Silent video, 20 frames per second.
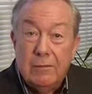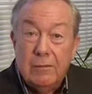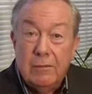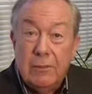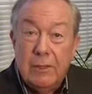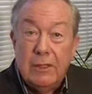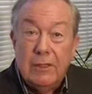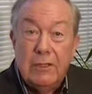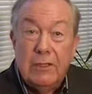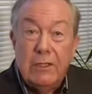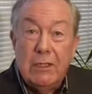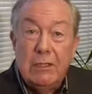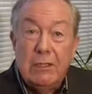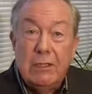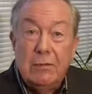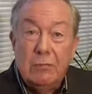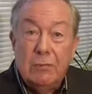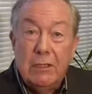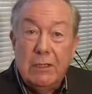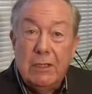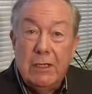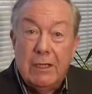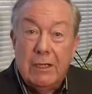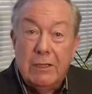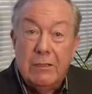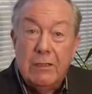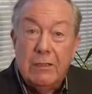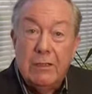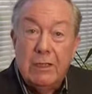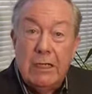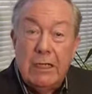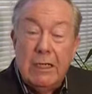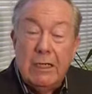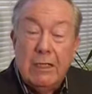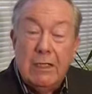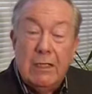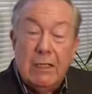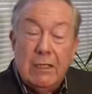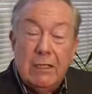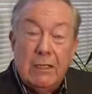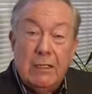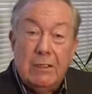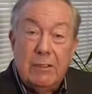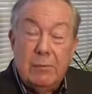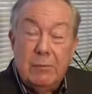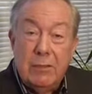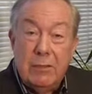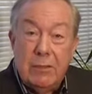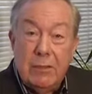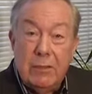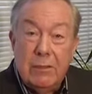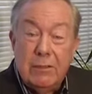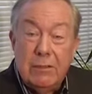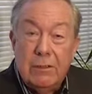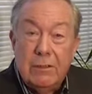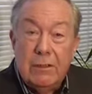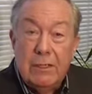But I suddenly realized that the material